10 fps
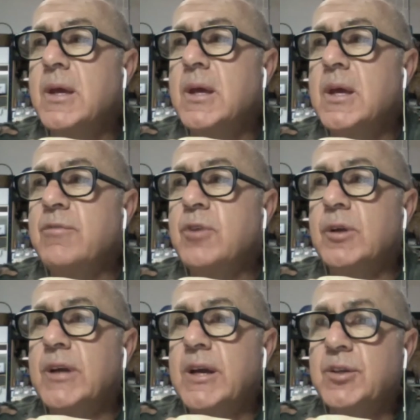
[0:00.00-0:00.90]
If you
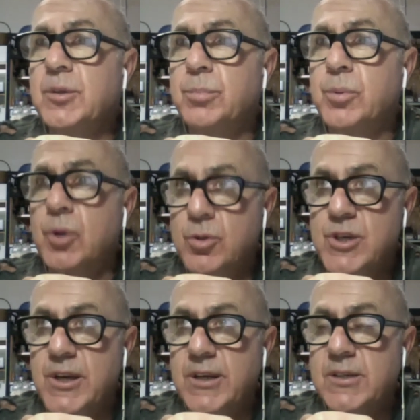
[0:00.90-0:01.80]
look after
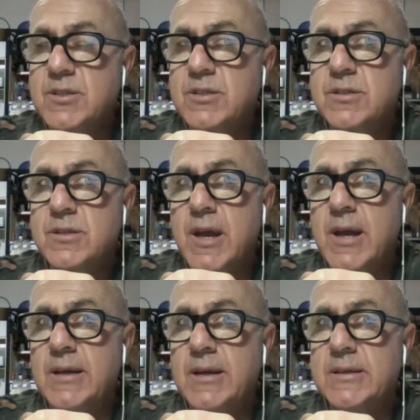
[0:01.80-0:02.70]
projects,
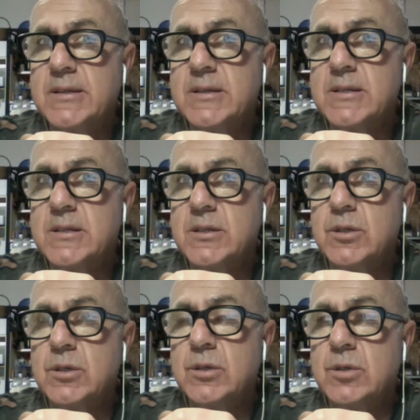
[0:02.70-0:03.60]
and
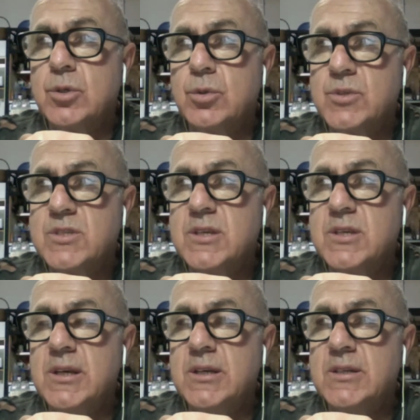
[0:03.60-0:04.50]
you'll
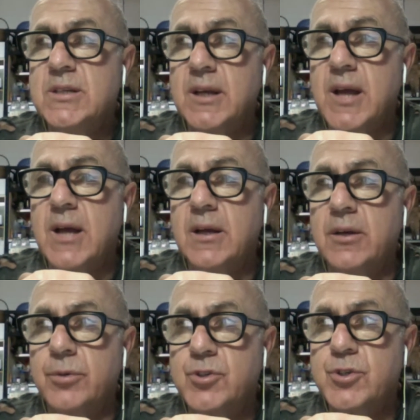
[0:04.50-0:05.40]
see Talala
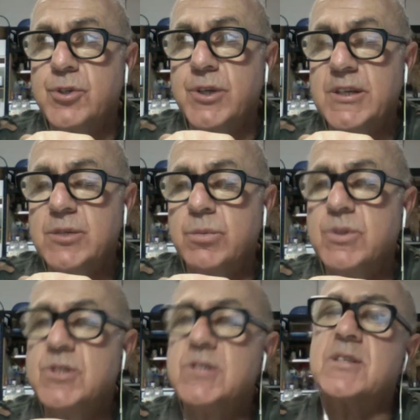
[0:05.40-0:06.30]
Retreat, which
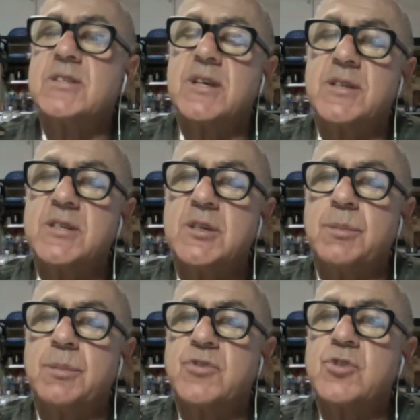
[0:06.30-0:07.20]
is in the southern tip
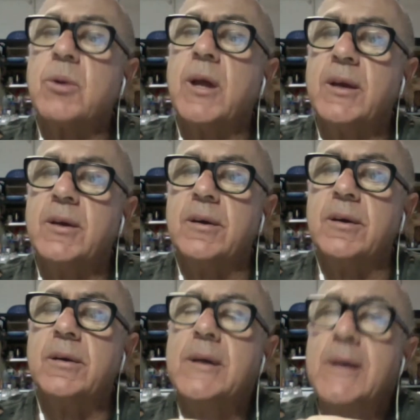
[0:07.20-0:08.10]
of Sri Lanka.
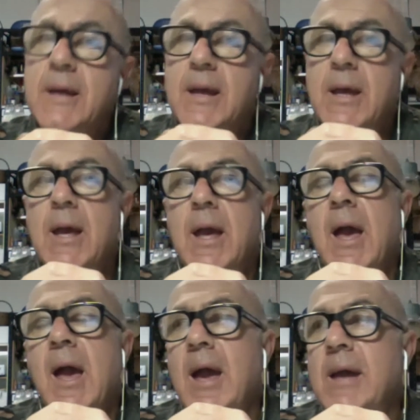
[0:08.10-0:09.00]

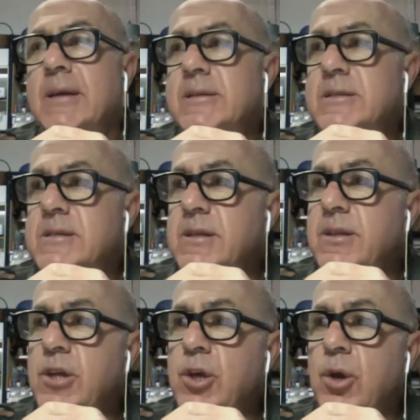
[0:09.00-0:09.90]
And
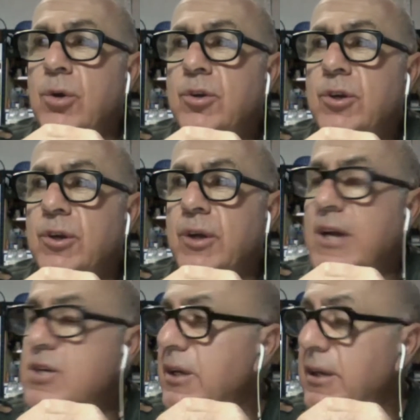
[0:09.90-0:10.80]
the owner
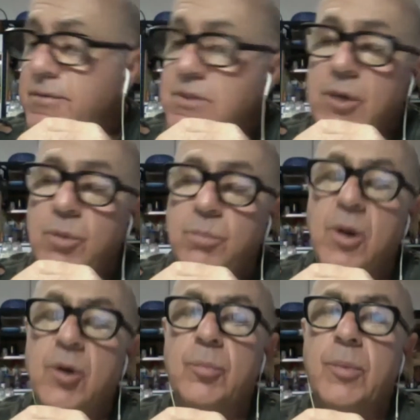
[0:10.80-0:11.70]
actually lives here in
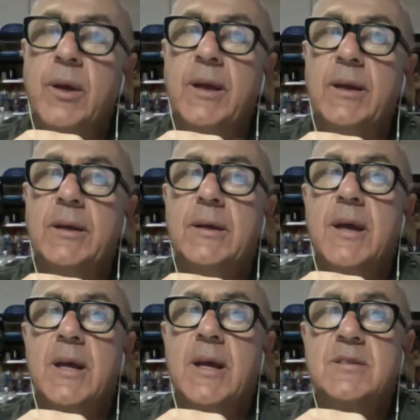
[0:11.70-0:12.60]
Byron Bay.
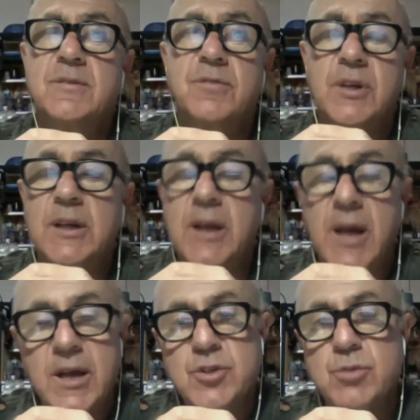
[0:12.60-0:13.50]
It's a very
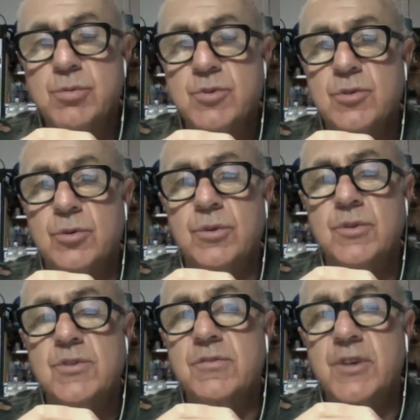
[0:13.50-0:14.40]
large resort.
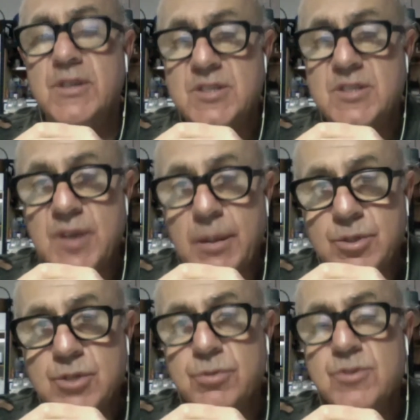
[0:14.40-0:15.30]
It's a very
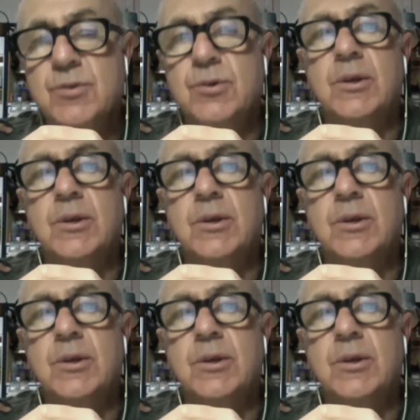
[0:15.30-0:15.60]
established resort.